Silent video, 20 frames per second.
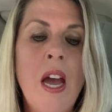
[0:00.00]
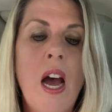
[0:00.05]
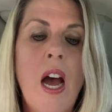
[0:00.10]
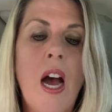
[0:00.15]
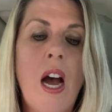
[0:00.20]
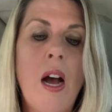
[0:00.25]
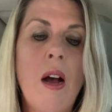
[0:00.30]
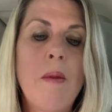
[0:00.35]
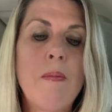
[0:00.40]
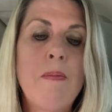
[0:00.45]

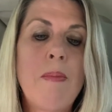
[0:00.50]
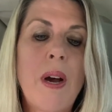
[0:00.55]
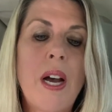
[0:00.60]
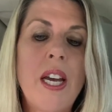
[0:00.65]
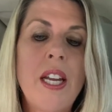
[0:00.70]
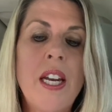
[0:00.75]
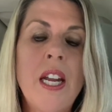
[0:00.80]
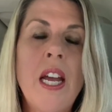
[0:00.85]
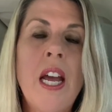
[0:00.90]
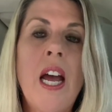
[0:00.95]
Uh,
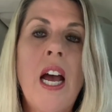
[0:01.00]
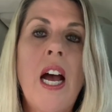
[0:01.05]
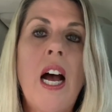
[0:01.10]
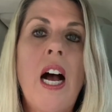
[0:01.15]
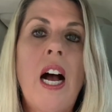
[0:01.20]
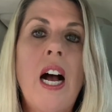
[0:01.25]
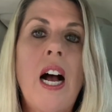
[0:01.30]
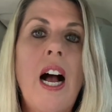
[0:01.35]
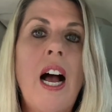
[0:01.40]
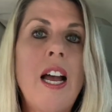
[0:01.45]
but
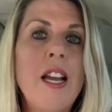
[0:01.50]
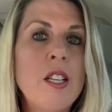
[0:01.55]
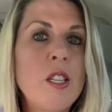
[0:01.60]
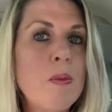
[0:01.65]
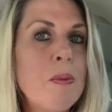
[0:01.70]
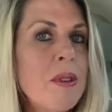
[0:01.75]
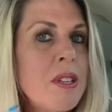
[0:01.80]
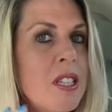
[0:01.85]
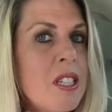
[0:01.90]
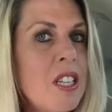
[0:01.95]
uh, I
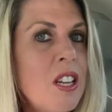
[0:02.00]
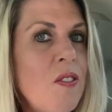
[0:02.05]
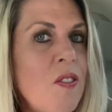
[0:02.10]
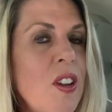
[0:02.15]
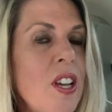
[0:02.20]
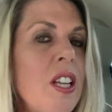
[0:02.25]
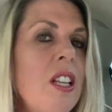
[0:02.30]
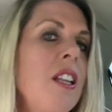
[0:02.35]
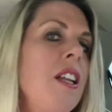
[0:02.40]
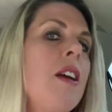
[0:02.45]

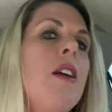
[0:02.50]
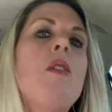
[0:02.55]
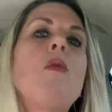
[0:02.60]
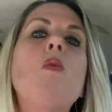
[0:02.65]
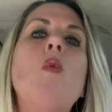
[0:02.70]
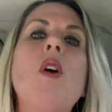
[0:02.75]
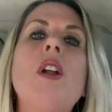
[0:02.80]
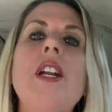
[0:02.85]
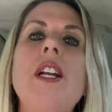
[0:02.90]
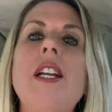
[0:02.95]
specifically
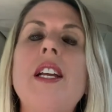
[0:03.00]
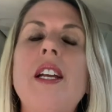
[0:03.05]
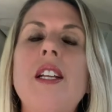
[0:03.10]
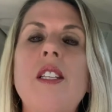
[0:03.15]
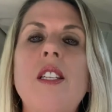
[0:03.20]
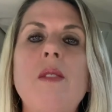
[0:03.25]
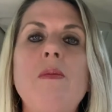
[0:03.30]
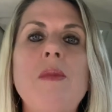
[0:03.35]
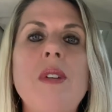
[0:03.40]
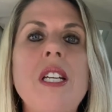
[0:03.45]
wanted to get
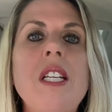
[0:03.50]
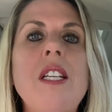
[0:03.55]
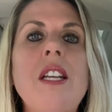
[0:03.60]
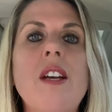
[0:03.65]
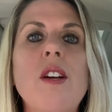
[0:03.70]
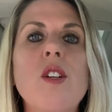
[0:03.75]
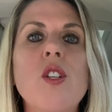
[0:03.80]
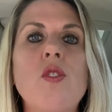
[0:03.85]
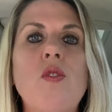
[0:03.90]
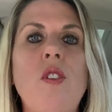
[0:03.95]
some
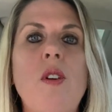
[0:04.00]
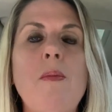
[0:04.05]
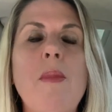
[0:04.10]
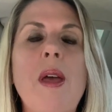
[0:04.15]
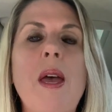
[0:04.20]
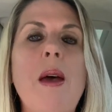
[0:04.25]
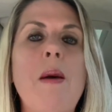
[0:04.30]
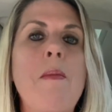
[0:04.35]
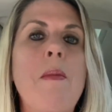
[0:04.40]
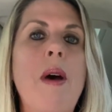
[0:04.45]
details from
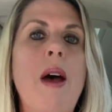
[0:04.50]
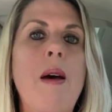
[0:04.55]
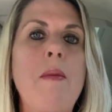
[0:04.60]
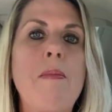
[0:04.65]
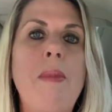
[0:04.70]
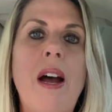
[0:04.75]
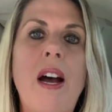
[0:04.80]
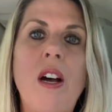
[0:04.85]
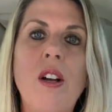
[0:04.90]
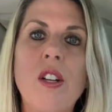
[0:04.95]
him
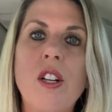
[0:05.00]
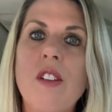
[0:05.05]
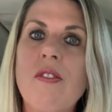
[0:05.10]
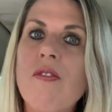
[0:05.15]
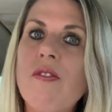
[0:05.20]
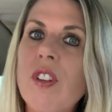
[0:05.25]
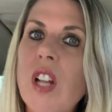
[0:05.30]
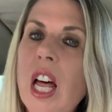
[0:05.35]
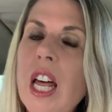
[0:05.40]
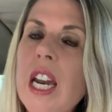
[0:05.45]
about the
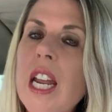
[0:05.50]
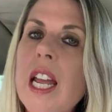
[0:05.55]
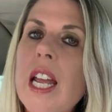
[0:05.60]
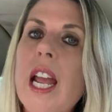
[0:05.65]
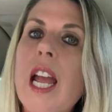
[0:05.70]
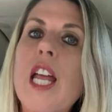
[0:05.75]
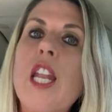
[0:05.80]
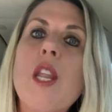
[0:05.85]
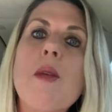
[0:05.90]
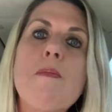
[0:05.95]
flooding
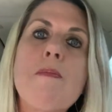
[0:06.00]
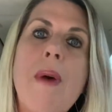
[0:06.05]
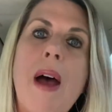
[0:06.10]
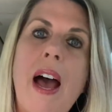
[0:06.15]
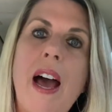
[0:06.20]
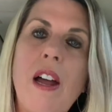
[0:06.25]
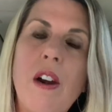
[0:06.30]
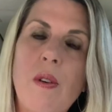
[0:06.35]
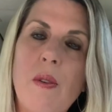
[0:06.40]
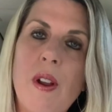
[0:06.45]
and the
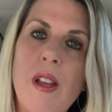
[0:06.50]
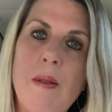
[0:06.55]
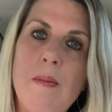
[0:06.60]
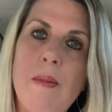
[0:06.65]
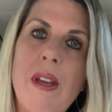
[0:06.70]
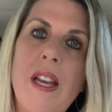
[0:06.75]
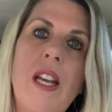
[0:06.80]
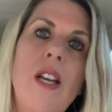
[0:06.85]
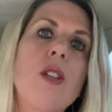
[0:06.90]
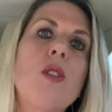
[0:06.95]
battery
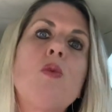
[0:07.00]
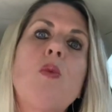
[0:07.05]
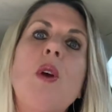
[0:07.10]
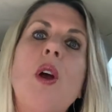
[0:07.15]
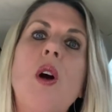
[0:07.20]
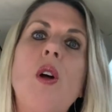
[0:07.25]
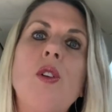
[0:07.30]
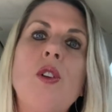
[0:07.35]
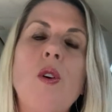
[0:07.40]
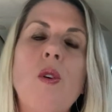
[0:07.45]
because we
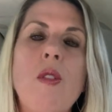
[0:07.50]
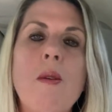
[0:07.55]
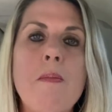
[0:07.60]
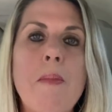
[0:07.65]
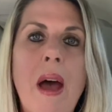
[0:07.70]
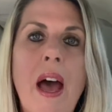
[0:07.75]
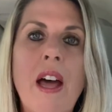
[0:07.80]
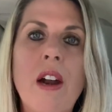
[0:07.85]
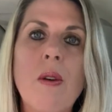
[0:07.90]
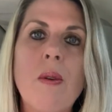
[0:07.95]
all know the
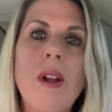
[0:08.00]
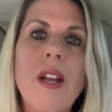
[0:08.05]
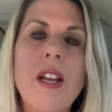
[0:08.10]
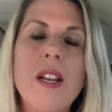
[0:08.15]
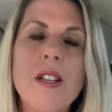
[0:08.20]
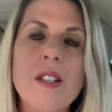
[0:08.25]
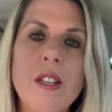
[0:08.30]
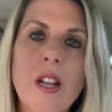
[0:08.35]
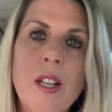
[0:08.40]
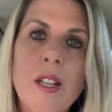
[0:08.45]
battery
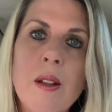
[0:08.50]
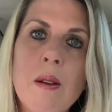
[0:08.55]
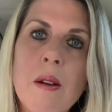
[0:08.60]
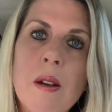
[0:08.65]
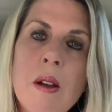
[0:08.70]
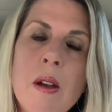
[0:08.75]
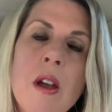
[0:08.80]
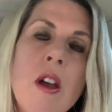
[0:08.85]
is on the